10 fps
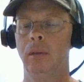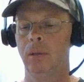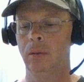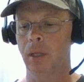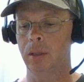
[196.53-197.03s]

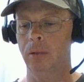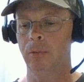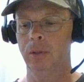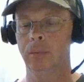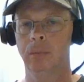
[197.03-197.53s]
You got that
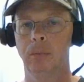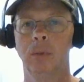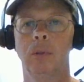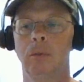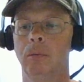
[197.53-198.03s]
rhythm?
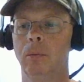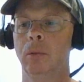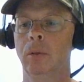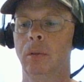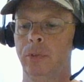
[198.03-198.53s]

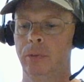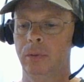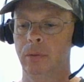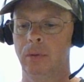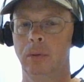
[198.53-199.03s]
Whoops.
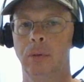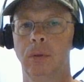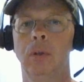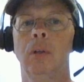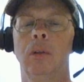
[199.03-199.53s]

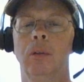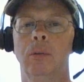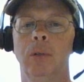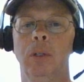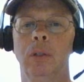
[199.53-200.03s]

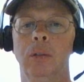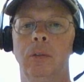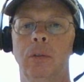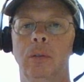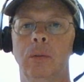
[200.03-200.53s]
3,
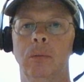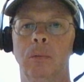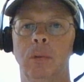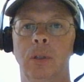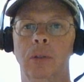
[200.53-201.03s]
2,
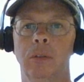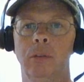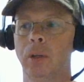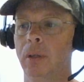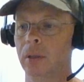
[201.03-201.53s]
1,
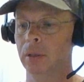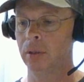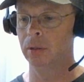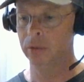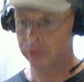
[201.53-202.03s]
start,
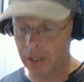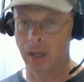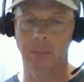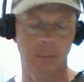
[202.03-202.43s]
stop.